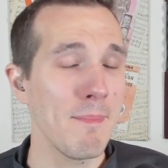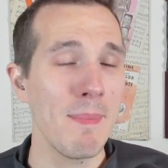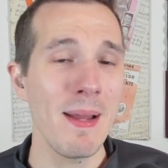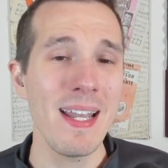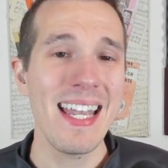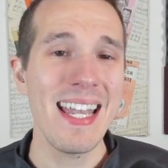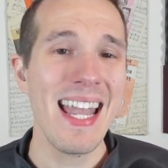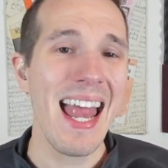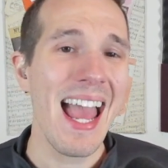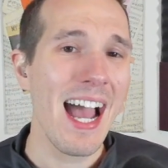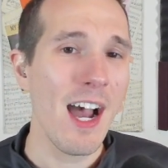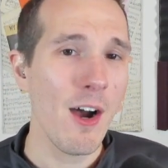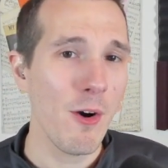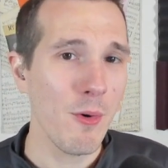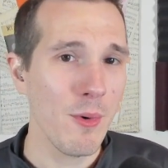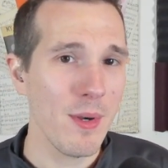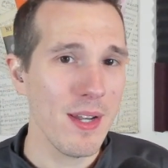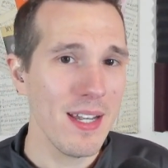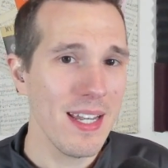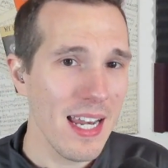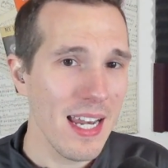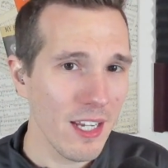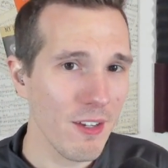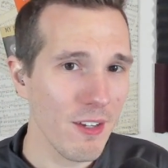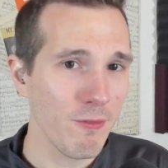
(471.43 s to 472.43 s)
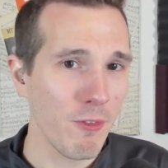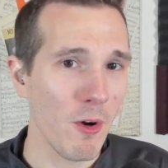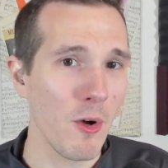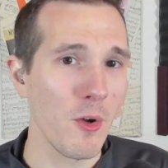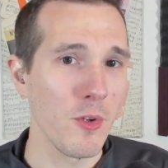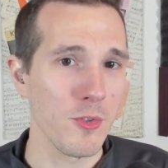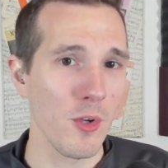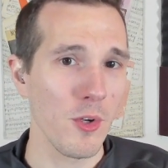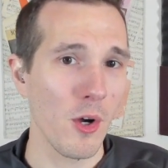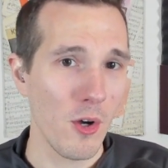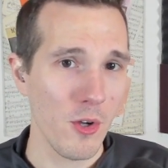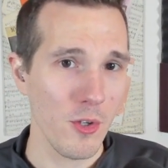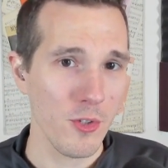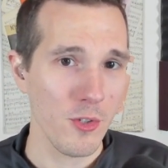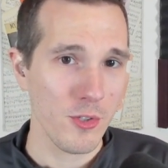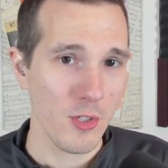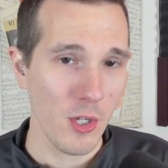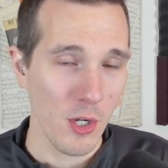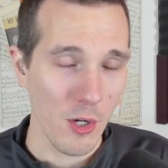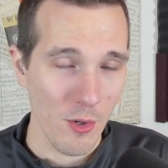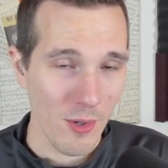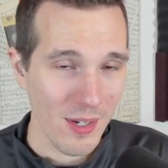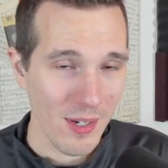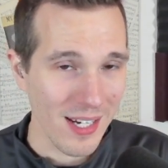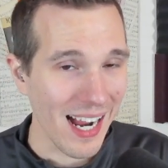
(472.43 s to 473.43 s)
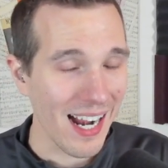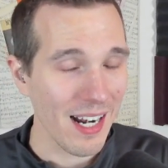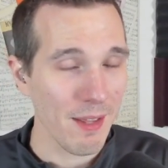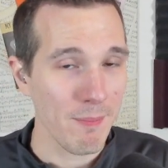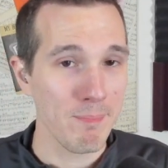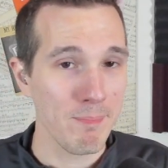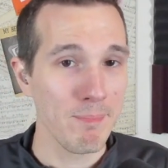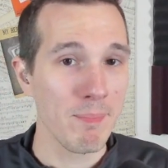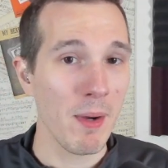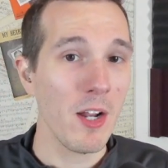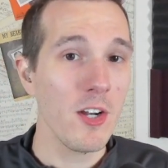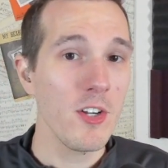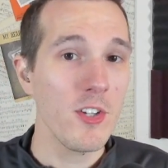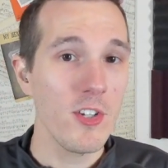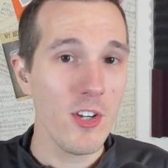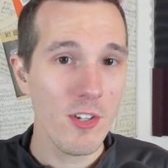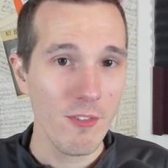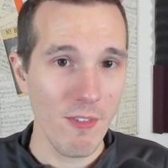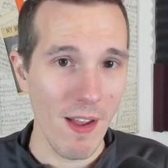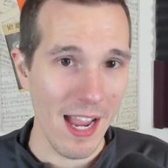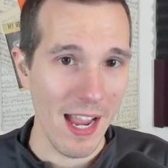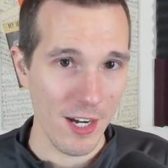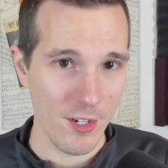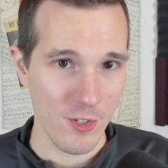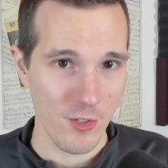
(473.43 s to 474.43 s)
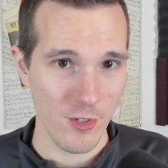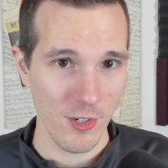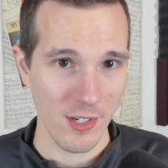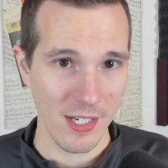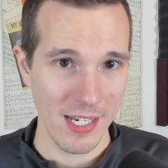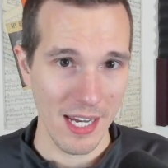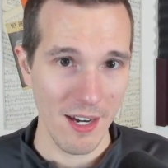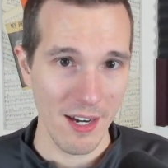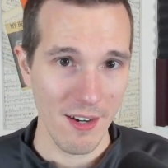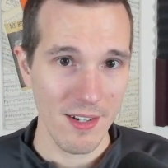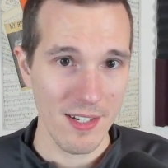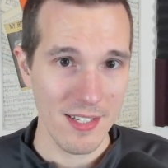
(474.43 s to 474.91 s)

But now Nick Foles also got a bunch of extra